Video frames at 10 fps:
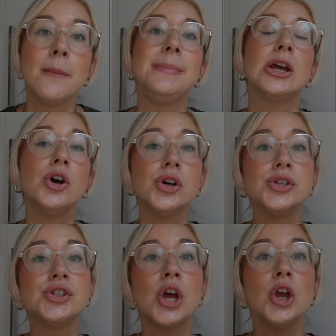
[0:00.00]

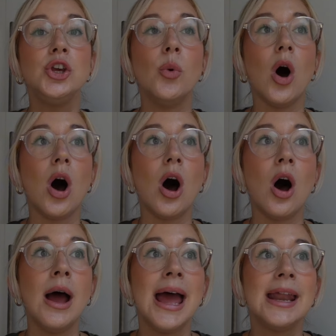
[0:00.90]
because you
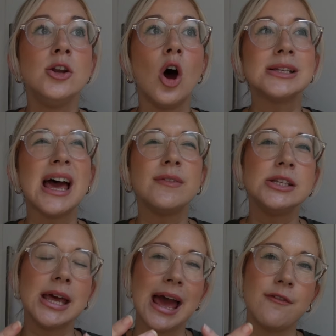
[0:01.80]
are not having
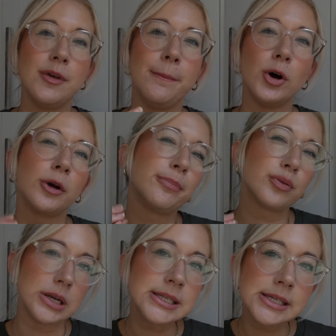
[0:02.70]
to have the book
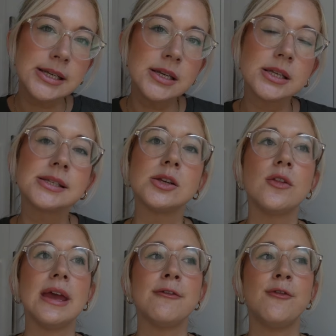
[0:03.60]
printed, so
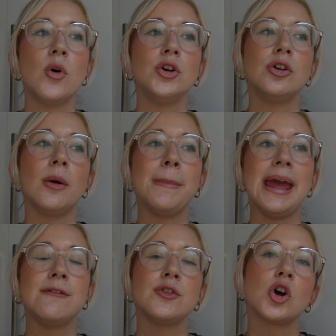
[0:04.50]
therefore you're not
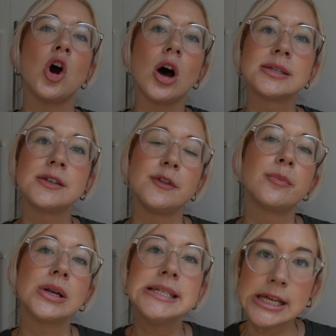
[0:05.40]
paying for the cost of the
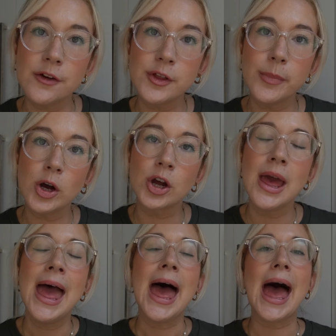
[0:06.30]
printing of the book,
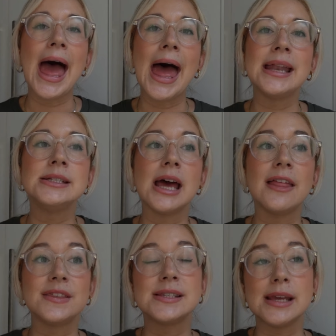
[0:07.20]
and
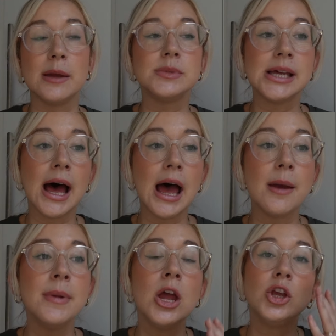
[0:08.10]
at the same
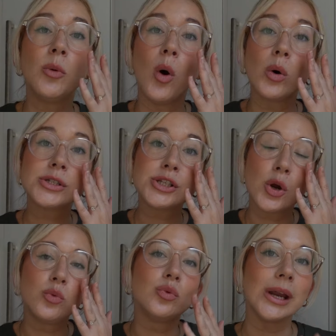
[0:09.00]
time you are
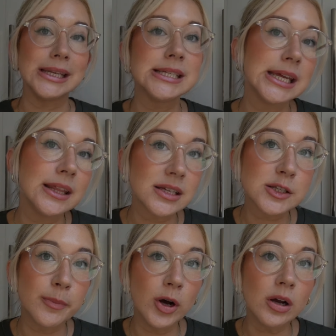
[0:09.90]
also renting
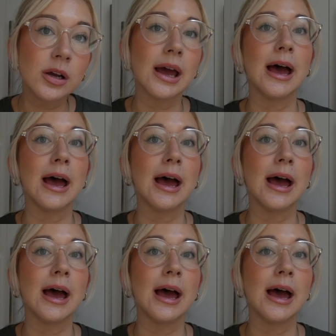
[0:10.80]
this book,